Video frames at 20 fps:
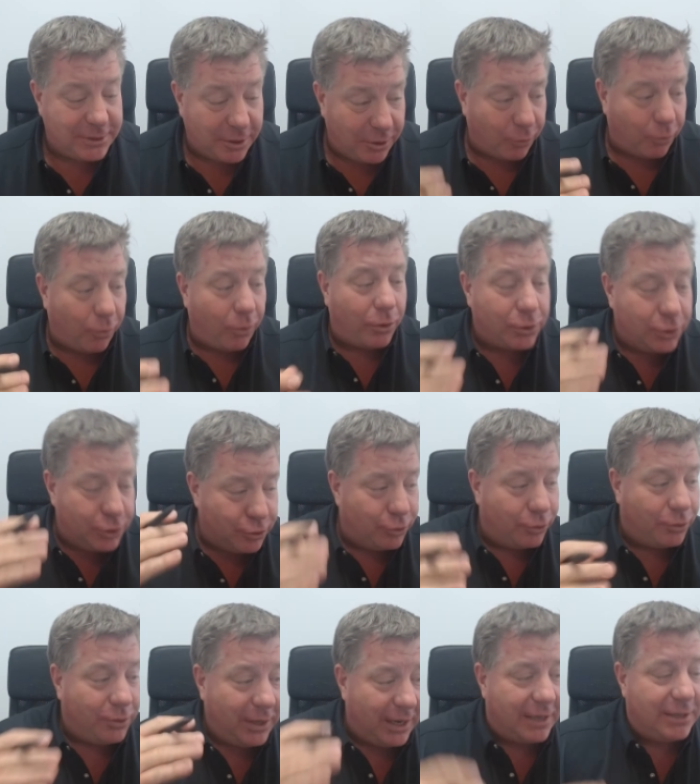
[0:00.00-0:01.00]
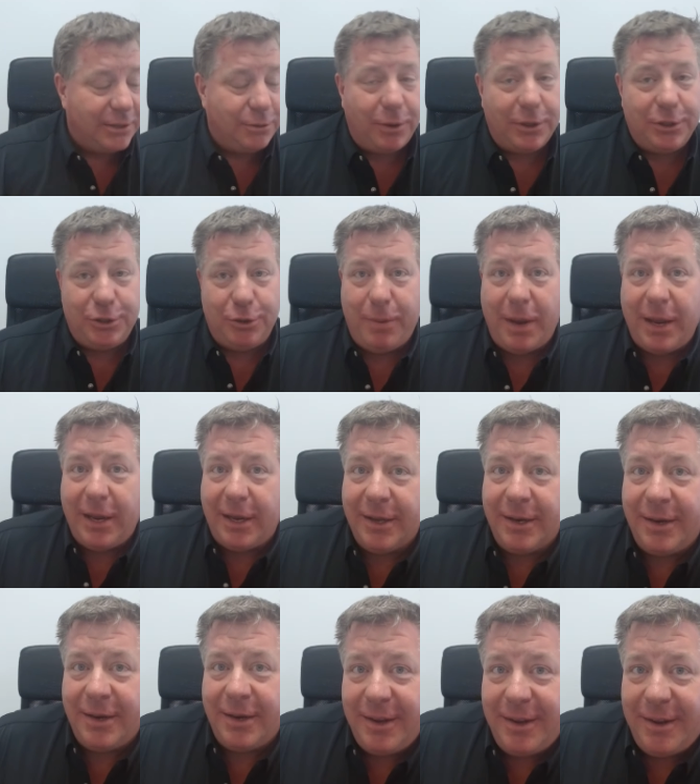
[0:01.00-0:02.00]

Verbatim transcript: So the world truly is what you make it.